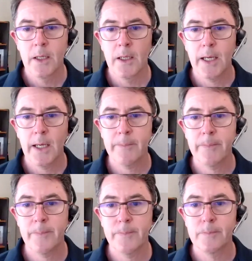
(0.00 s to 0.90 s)

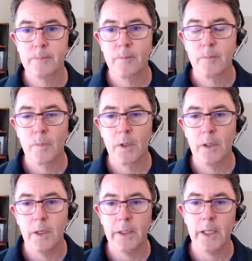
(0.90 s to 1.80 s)
And
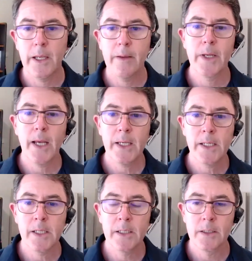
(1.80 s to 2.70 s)
then
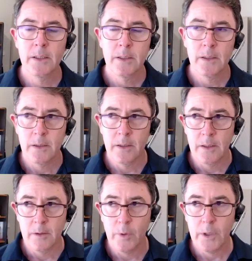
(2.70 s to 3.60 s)
M&A,
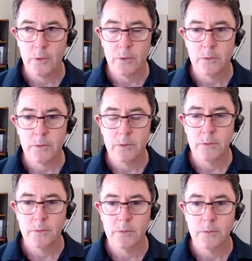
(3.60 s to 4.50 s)
well,
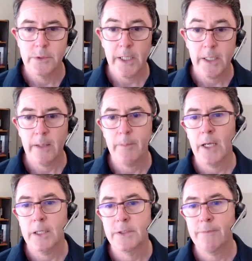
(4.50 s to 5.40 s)
yeah,
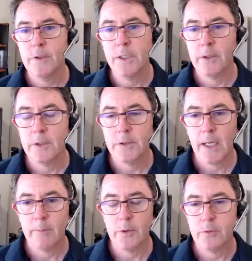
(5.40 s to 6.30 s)
M&A is definitely on the
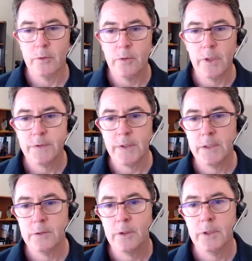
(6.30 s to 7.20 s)
table. All these
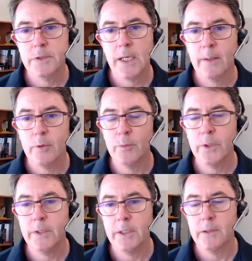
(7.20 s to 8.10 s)
things are on the table.
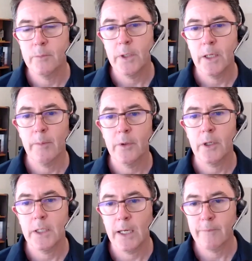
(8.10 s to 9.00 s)
We keep an
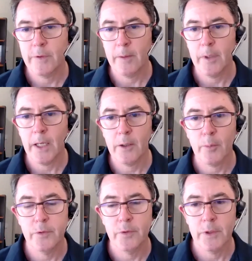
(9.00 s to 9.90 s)
eye out for M&A
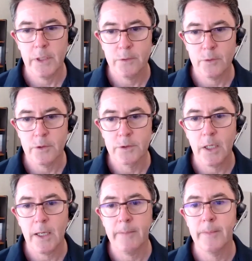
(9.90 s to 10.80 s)
opportunities all the
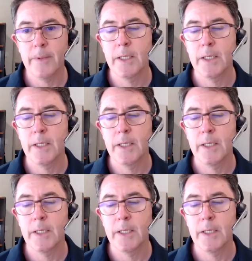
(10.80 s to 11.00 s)
time.